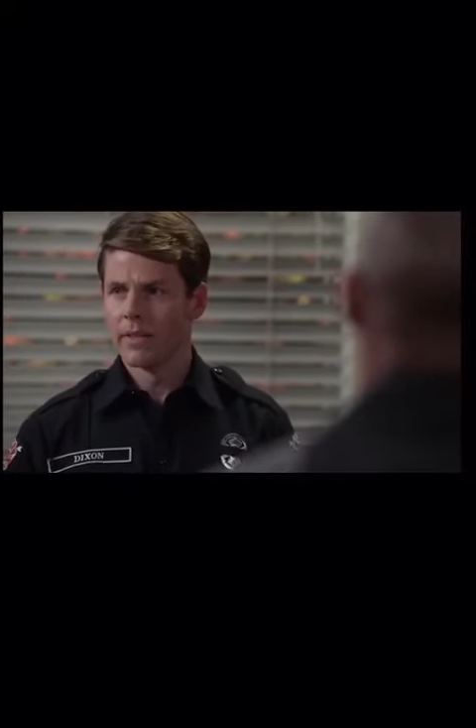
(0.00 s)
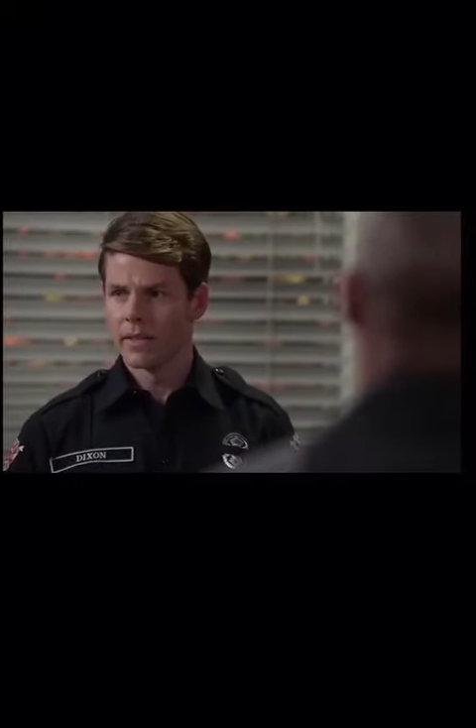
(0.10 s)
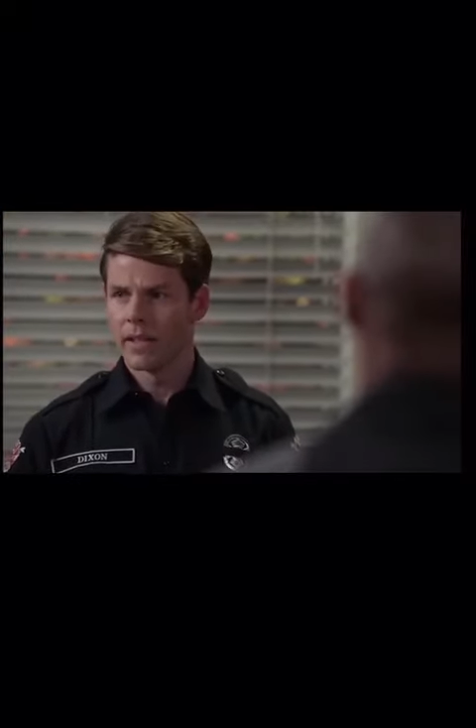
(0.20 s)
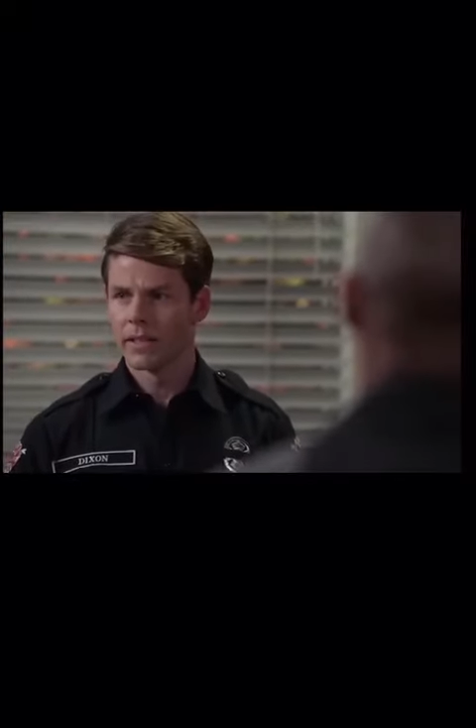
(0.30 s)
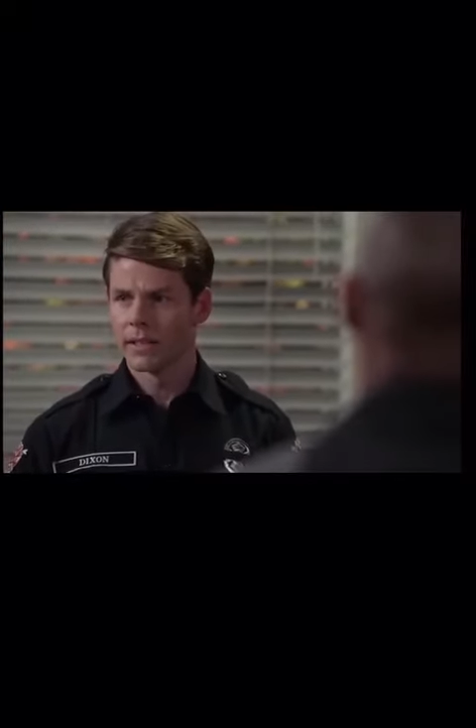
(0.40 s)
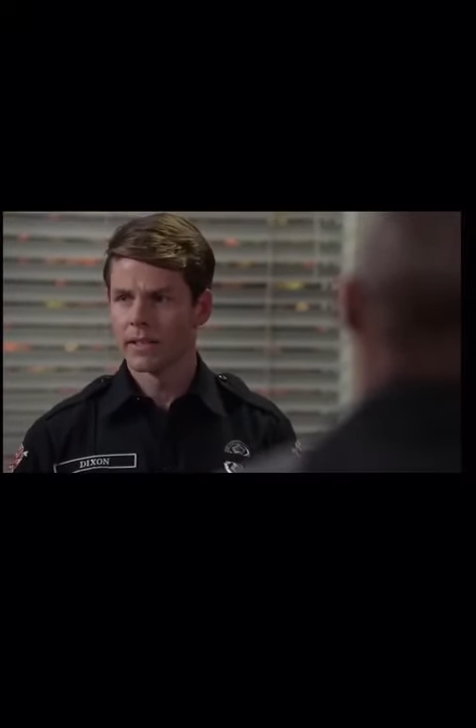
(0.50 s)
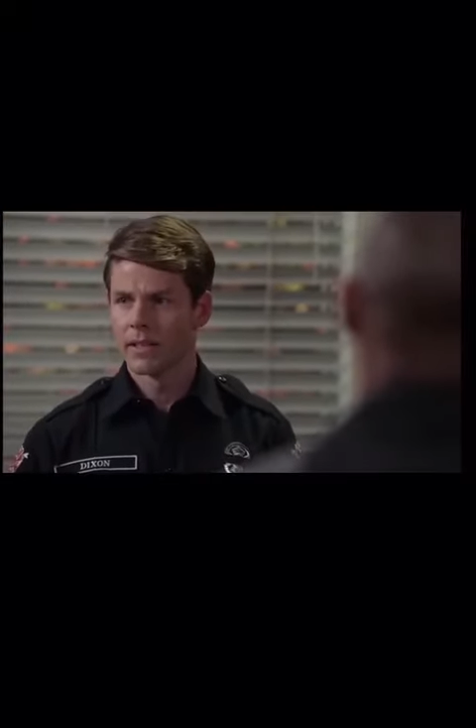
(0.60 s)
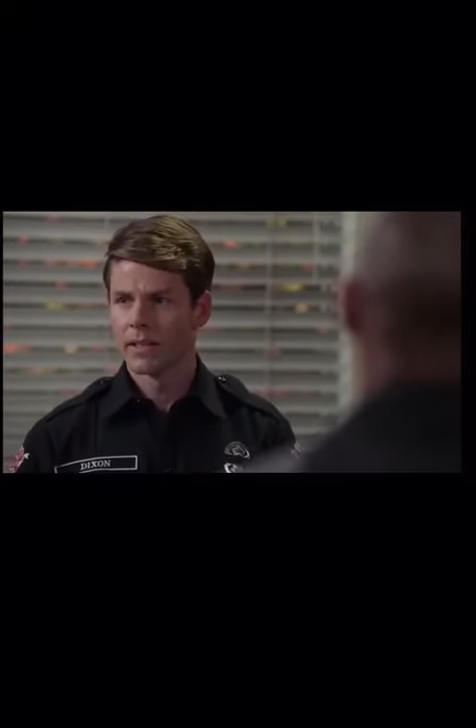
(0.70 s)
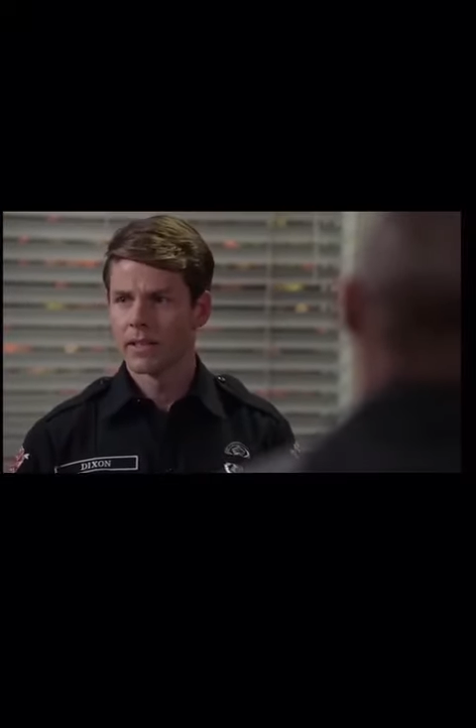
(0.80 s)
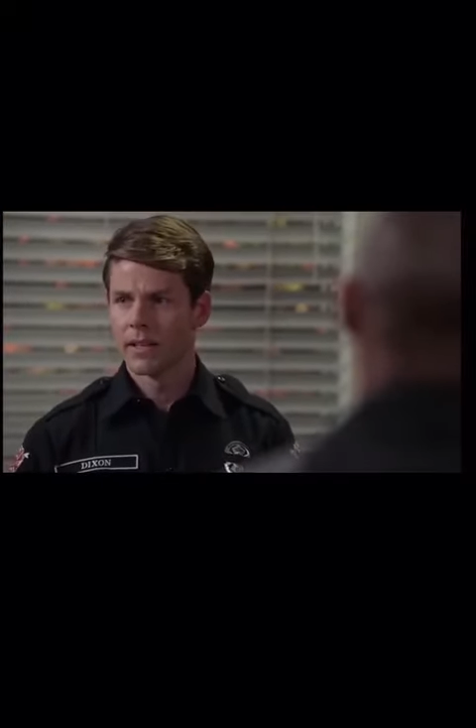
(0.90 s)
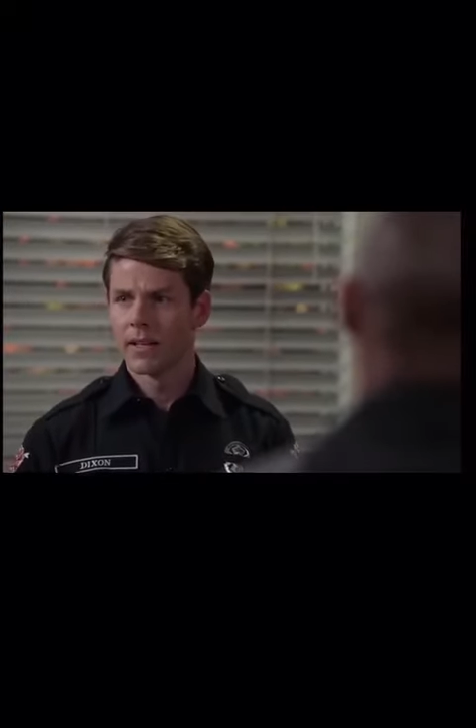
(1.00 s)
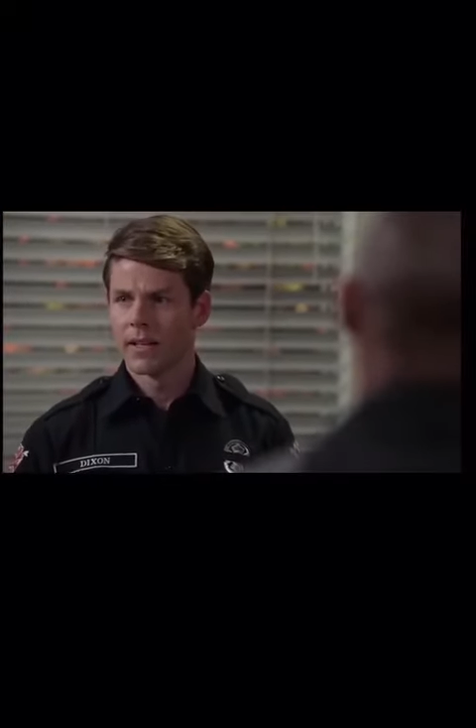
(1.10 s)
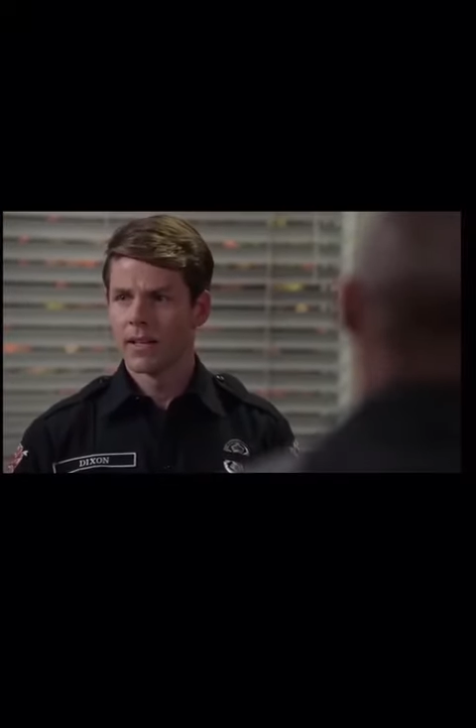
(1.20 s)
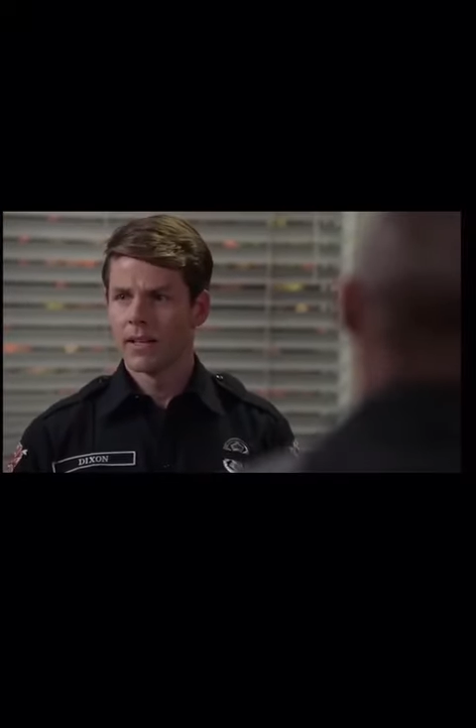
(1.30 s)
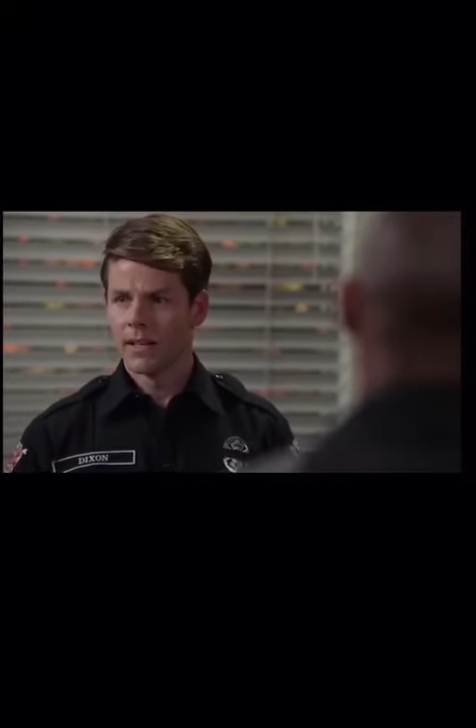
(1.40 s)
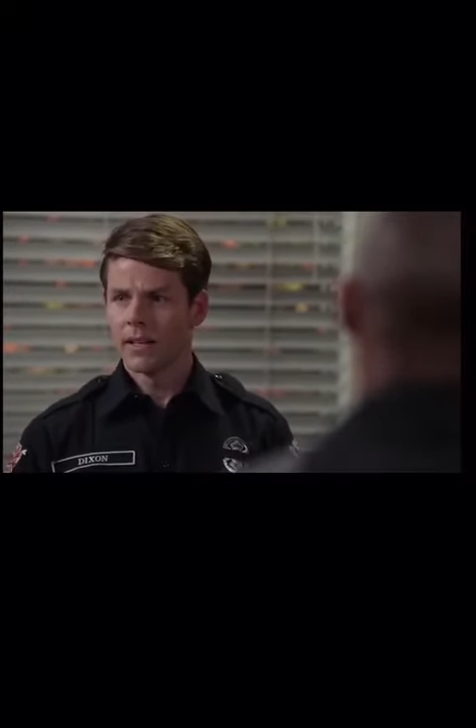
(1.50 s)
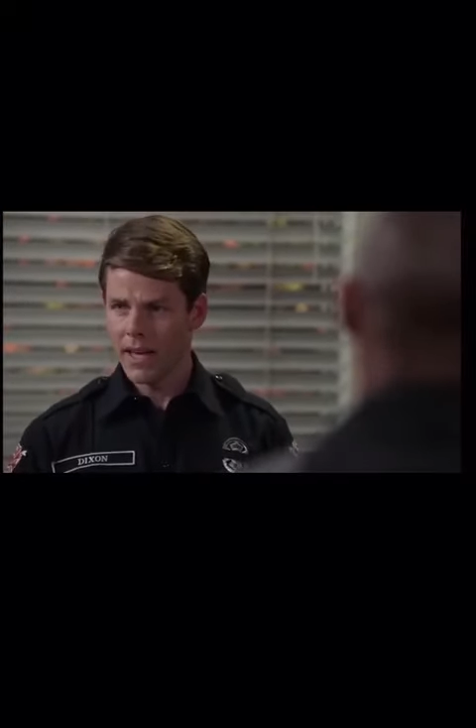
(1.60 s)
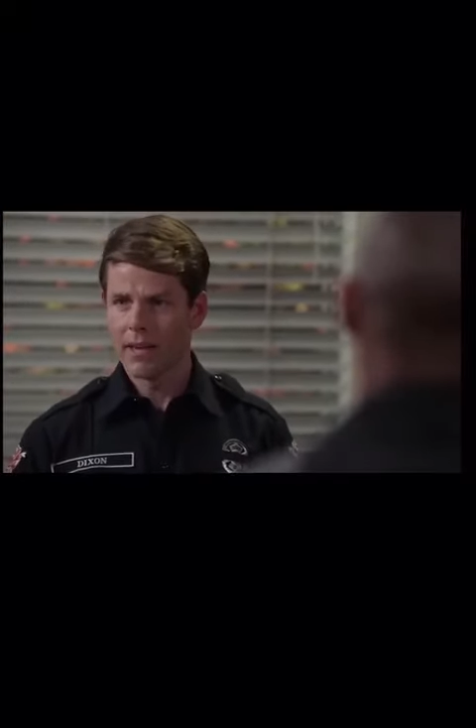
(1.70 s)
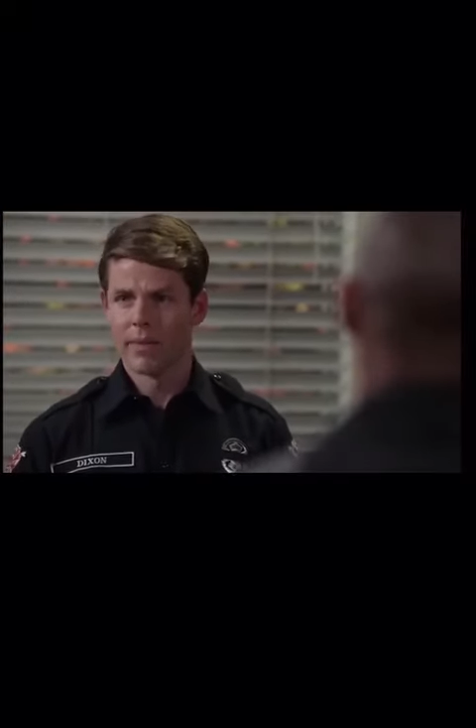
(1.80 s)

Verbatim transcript: uh, a gay man.